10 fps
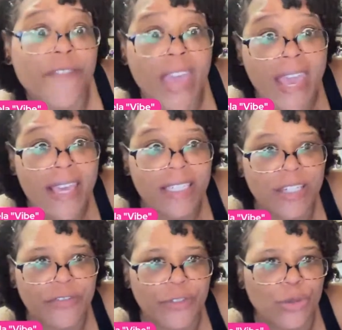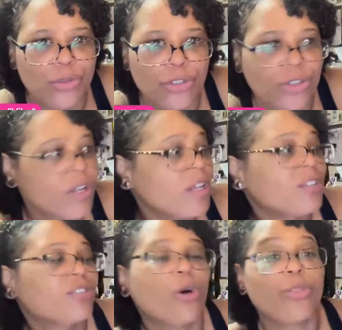fan diffuser.
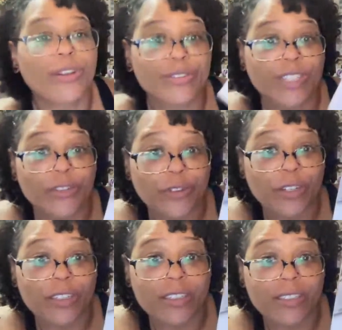So there's different